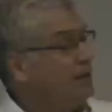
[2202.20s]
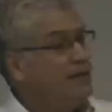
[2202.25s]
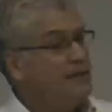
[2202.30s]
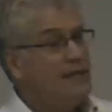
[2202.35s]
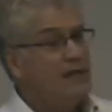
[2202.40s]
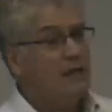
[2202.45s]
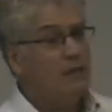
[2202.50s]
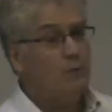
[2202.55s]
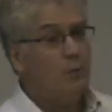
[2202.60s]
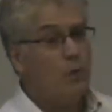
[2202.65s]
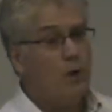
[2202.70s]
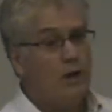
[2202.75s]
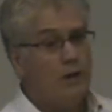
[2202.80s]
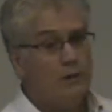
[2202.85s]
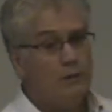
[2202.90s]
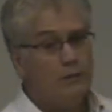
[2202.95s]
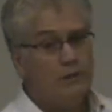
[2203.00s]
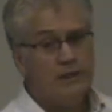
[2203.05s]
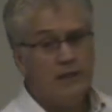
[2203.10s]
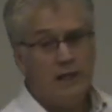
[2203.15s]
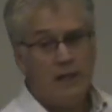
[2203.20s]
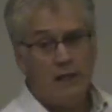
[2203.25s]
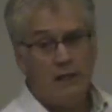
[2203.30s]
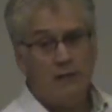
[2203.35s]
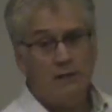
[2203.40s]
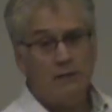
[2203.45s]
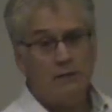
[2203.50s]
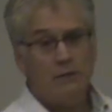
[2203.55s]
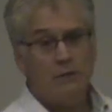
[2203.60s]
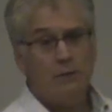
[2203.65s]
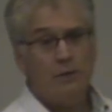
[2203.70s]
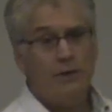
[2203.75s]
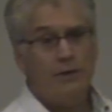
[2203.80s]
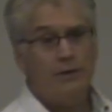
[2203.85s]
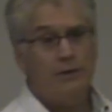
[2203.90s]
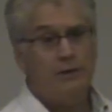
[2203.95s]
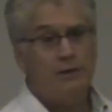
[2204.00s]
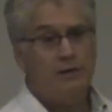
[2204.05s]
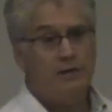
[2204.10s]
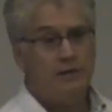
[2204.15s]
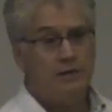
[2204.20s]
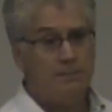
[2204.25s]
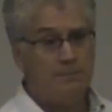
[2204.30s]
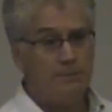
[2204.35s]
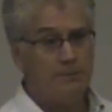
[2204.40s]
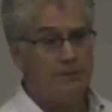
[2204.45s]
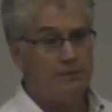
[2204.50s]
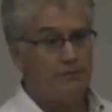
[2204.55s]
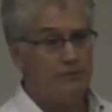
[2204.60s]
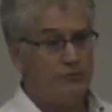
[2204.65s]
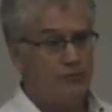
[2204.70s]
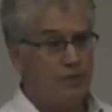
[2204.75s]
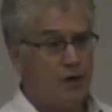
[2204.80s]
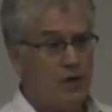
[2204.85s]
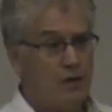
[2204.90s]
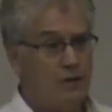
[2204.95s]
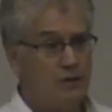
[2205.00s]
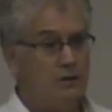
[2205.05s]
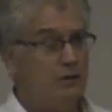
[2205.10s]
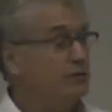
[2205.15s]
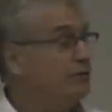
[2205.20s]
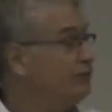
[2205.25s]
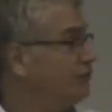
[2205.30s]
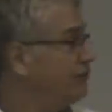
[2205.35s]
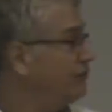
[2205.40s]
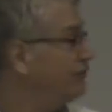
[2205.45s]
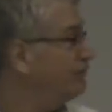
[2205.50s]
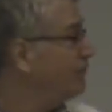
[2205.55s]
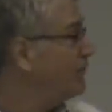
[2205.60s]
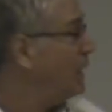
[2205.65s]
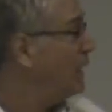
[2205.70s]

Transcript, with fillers: Again, why do we care? Well, there are a number of trials